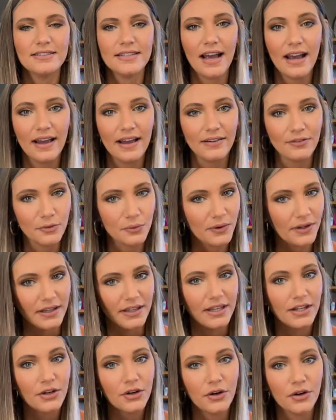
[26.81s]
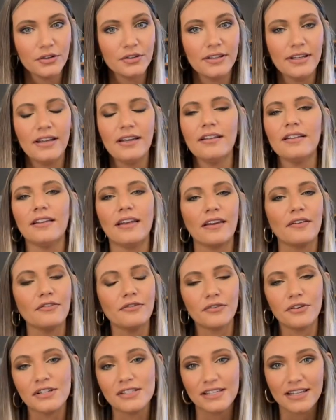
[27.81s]
I have really curly, like
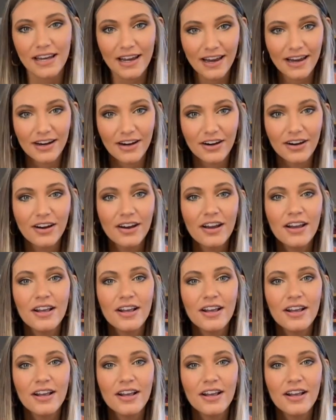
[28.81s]
frizzy hair.